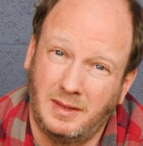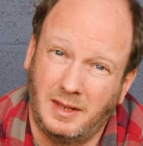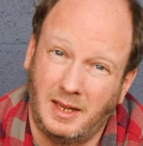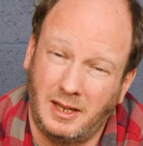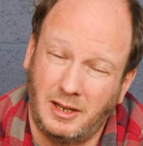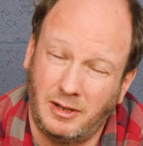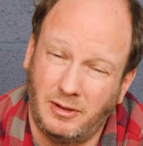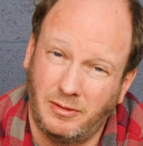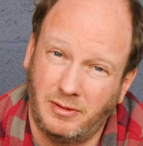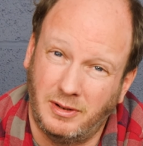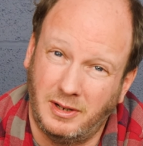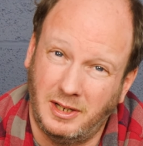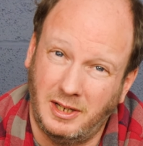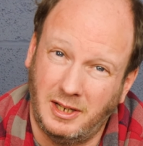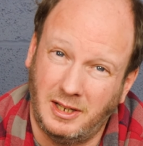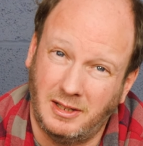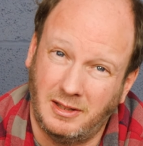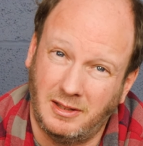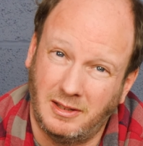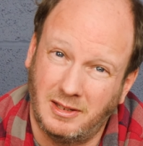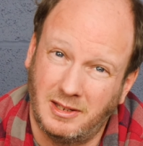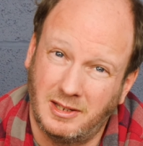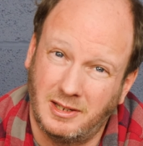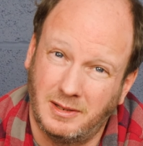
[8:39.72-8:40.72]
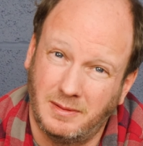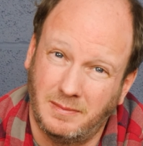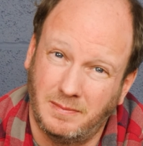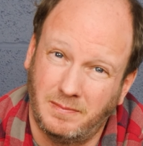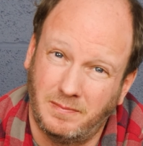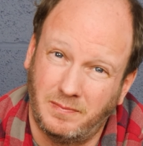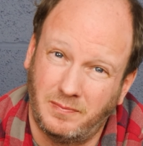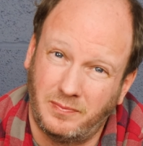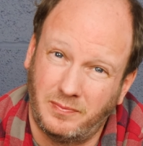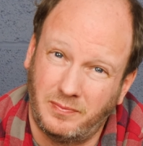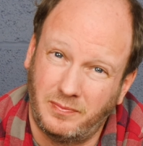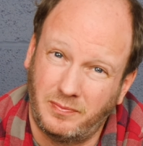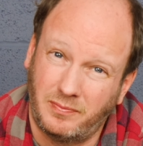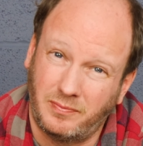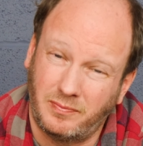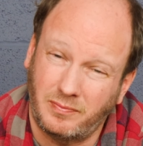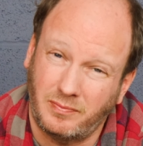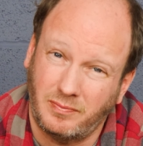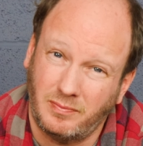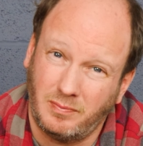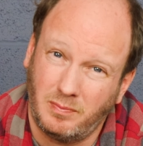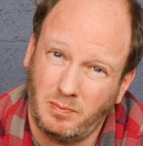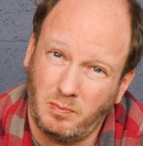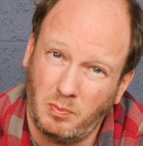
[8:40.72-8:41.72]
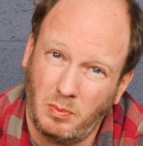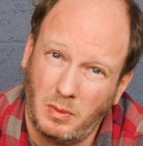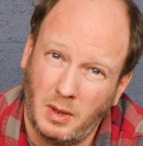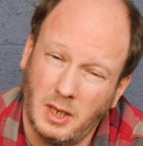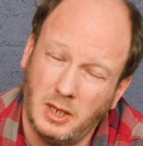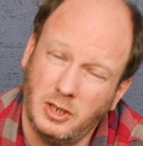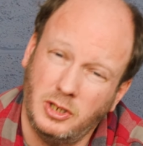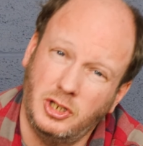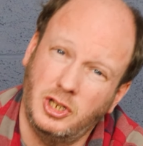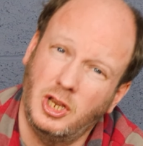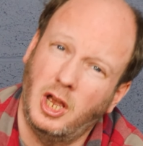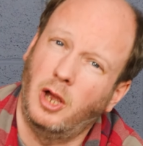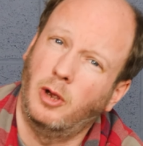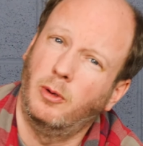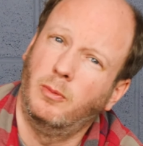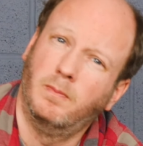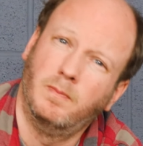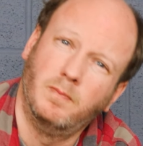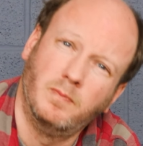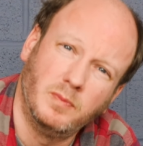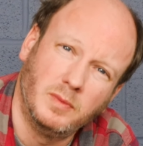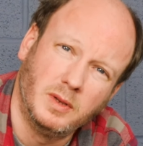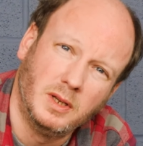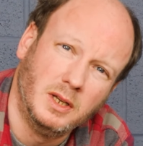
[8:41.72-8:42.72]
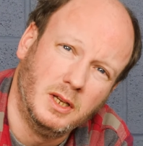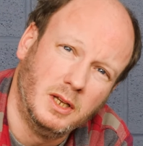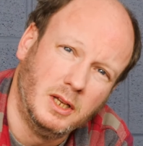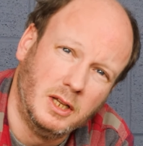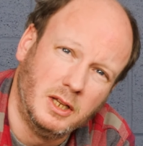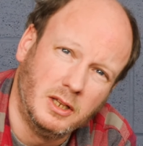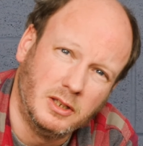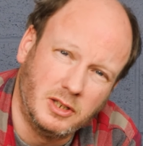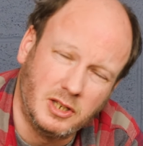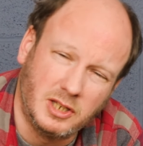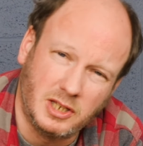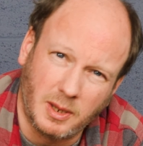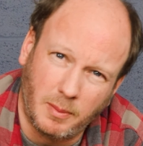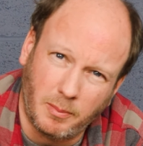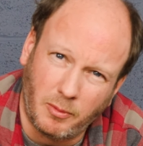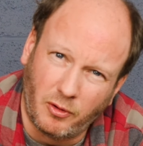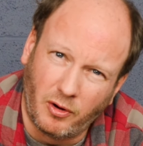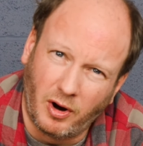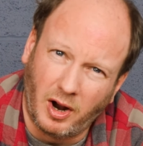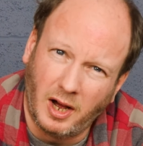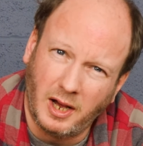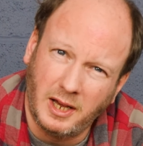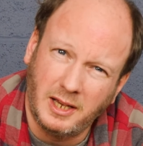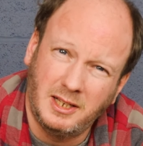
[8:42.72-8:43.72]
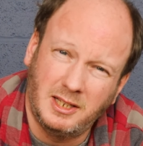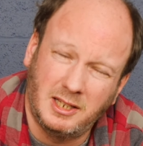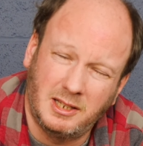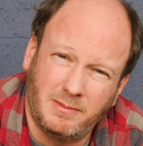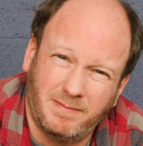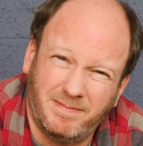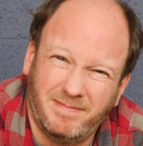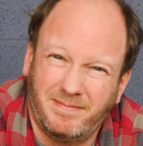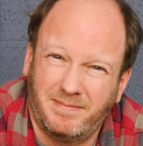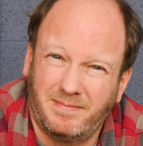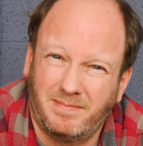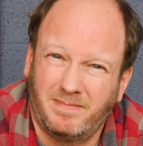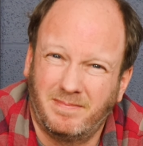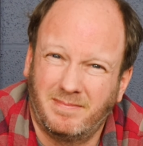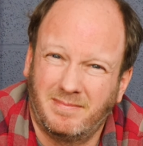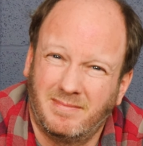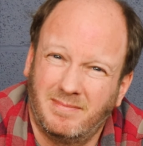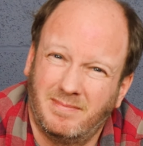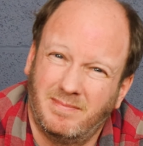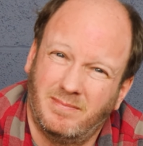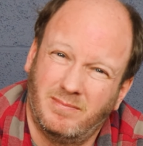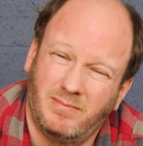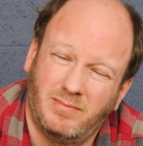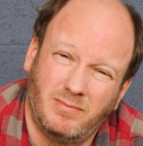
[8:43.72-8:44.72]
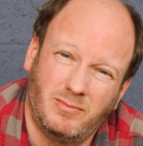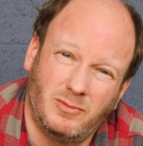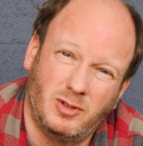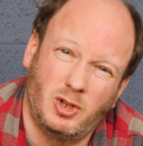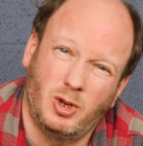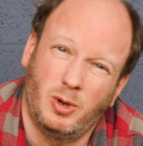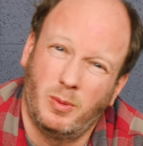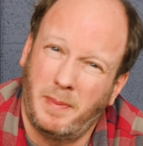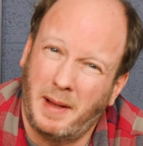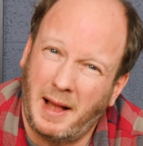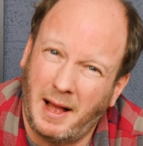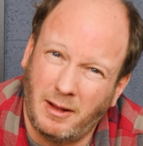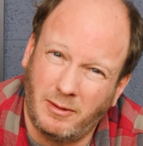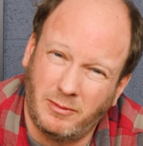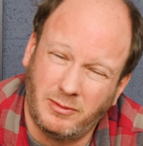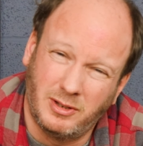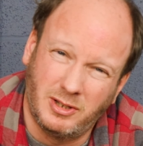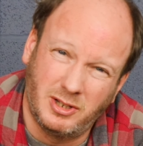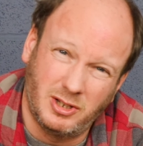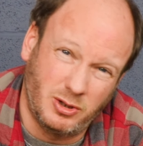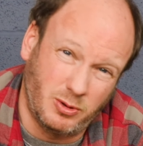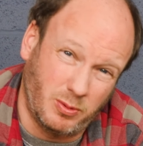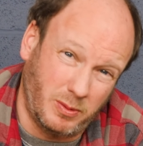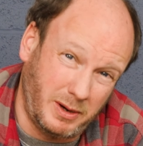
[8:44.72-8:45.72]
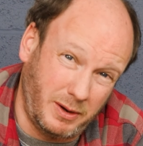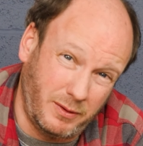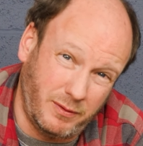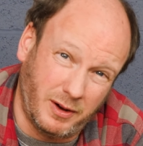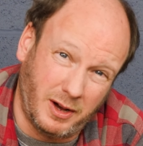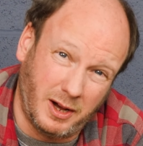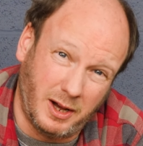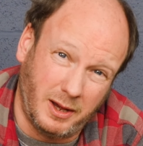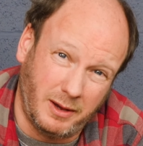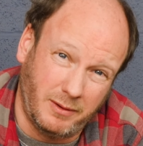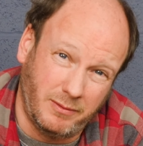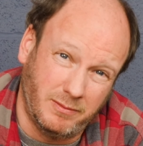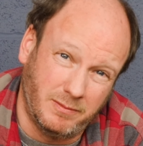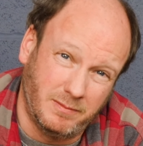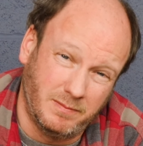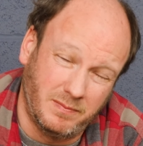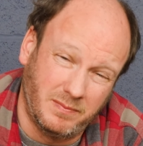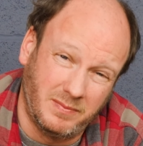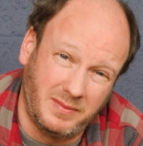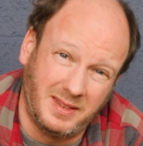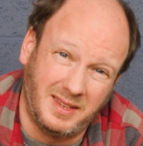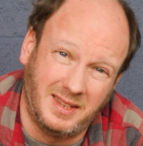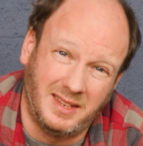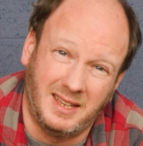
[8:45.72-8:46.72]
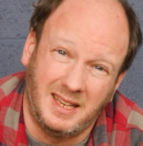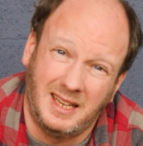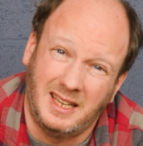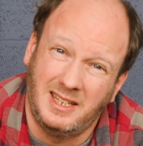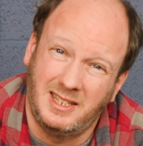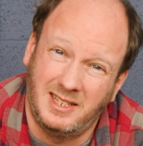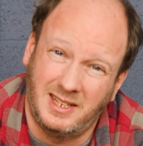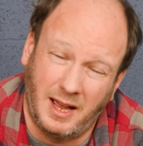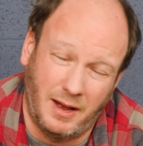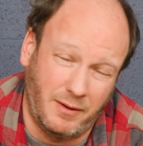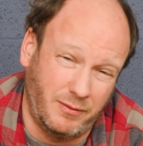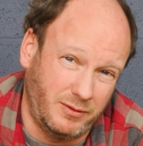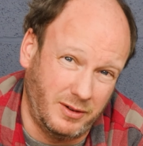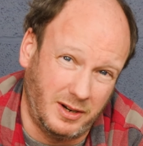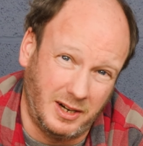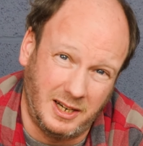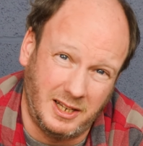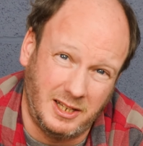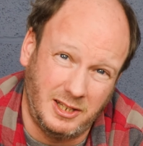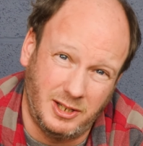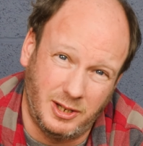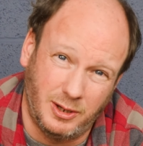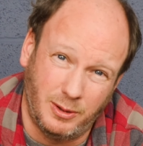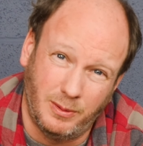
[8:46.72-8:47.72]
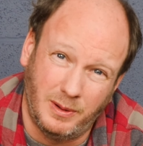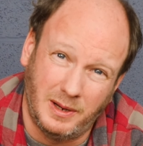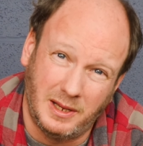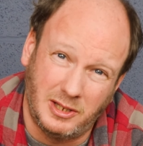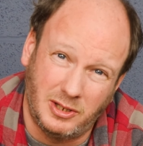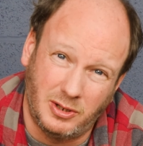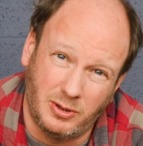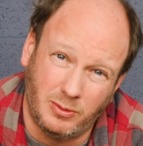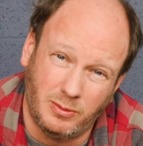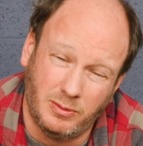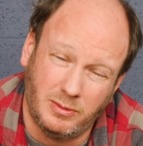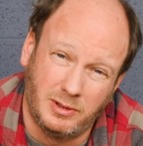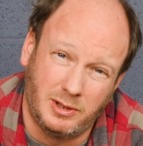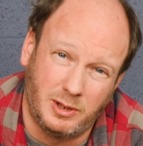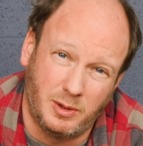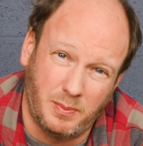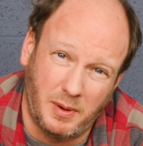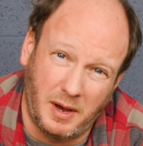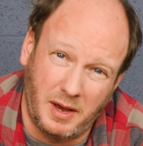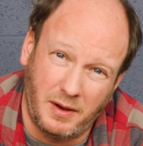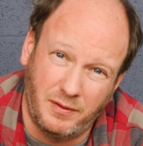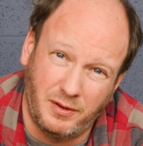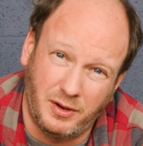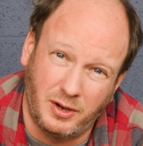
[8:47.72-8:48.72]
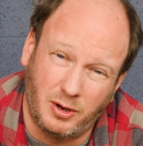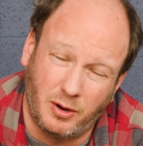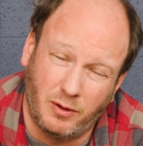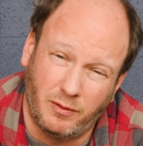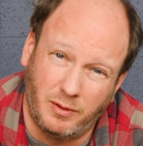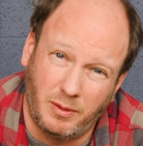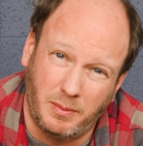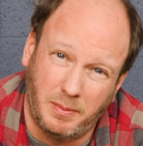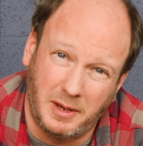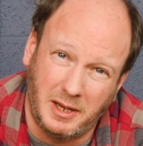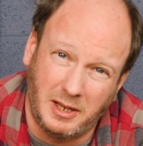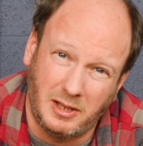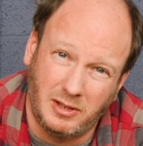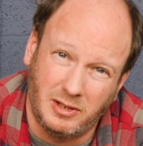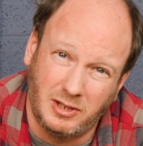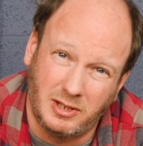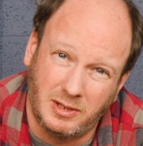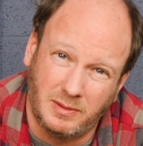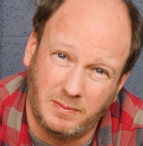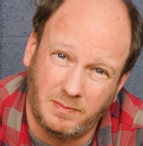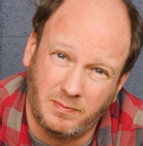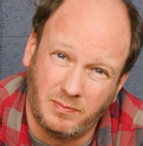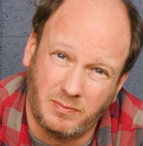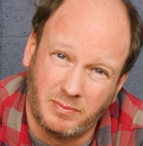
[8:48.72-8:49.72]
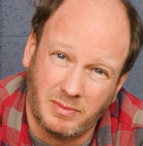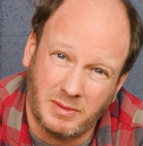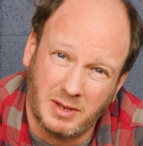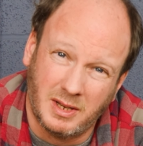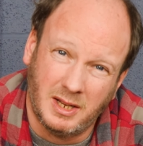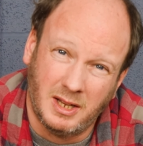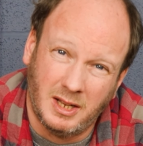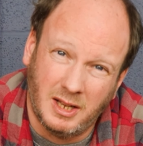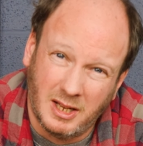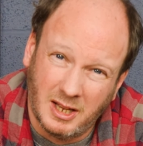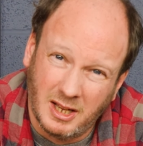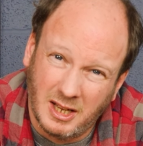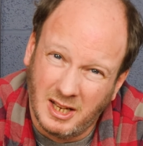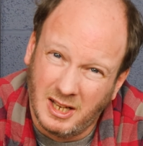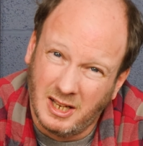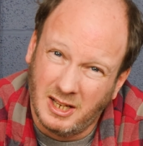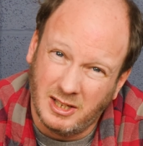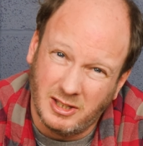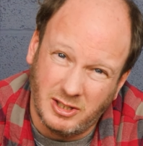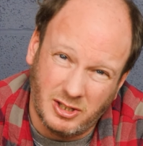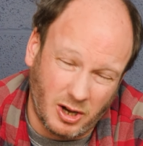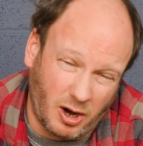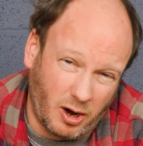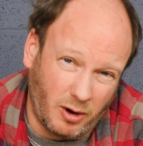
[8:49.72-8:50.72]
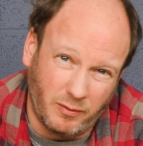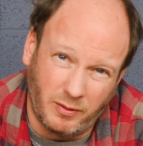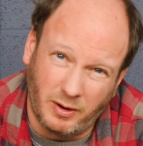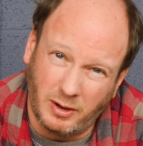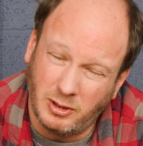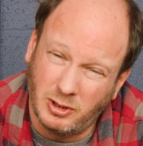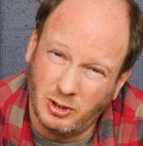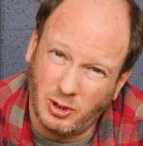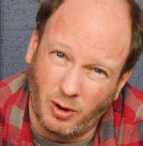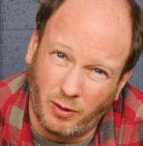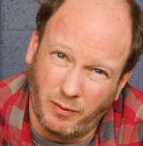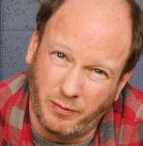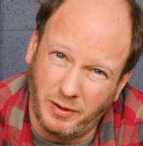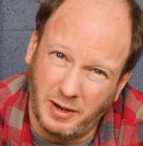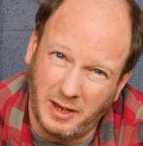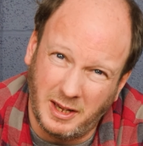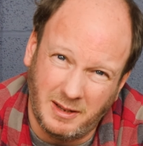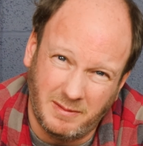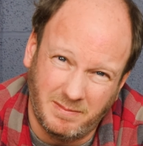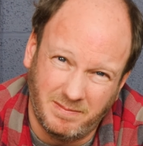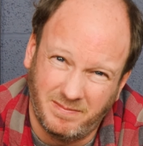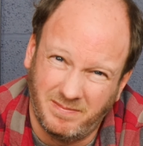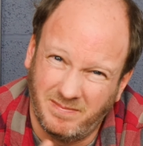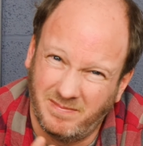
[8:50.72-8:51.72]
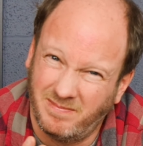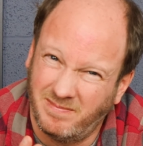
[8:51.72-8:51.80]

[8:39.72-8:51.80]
ingredients. So, to summarise, £2.25 is definitely too little to pay for your coffee beans. Dark roast coffee,